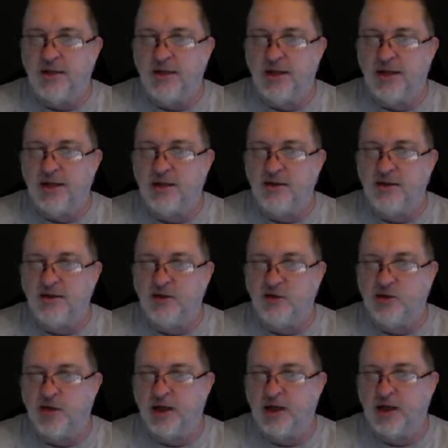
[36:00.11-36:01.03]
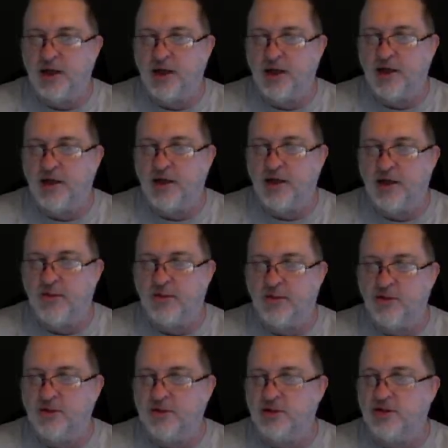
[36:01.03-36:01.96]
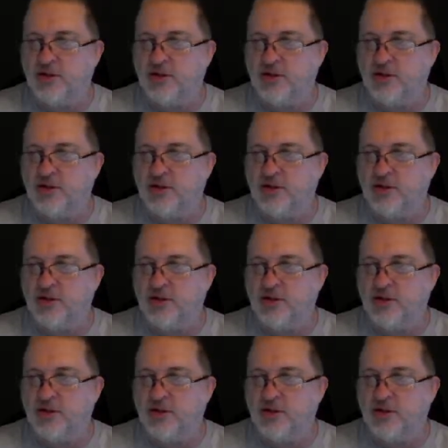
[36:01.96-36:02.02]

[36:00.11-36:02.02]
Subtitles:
in the train area because it's